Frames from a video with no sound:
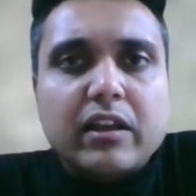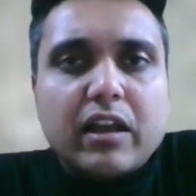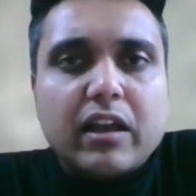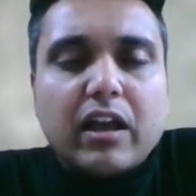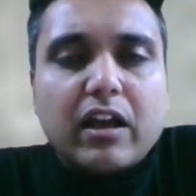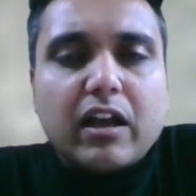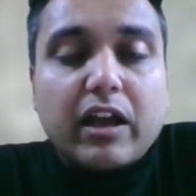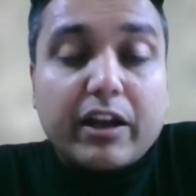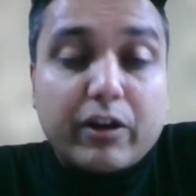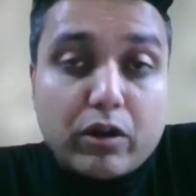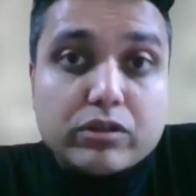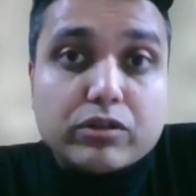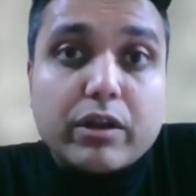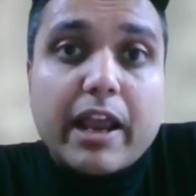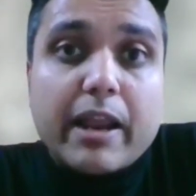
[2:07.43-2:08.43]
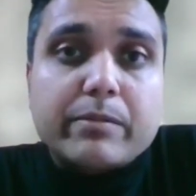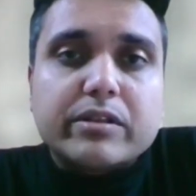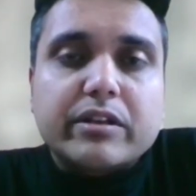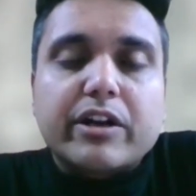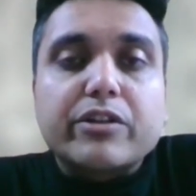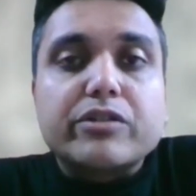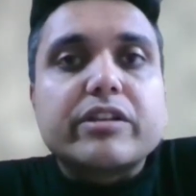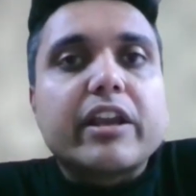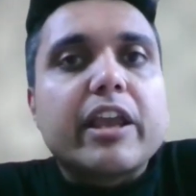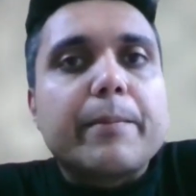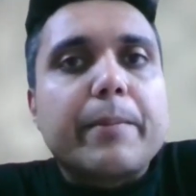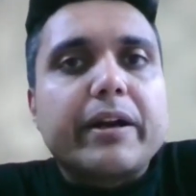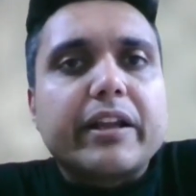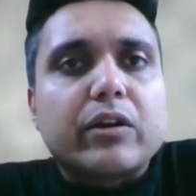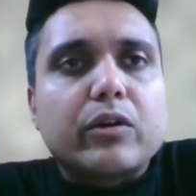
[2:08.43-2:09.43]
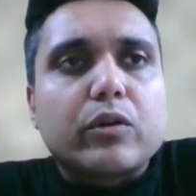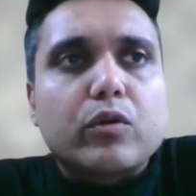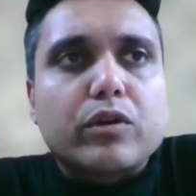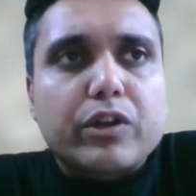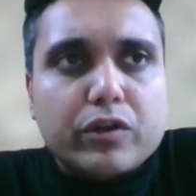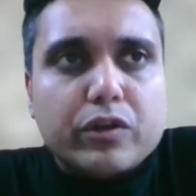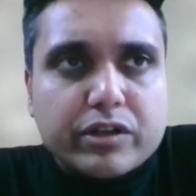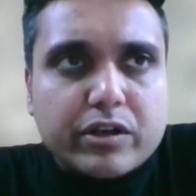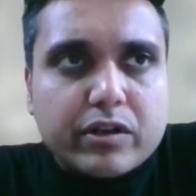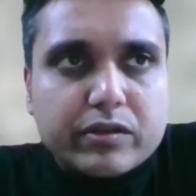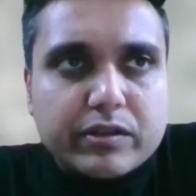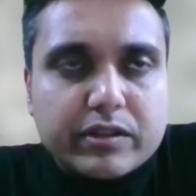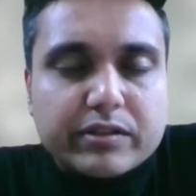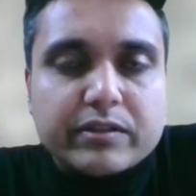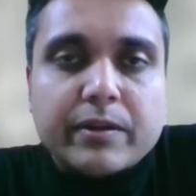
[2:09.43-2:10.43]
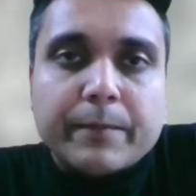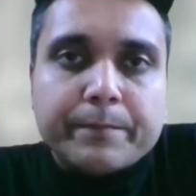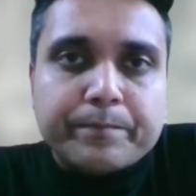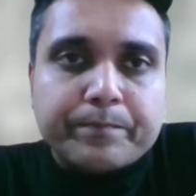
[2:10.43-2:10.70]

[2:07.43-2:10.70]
and also helps reducing hepatic gluconeogenesis.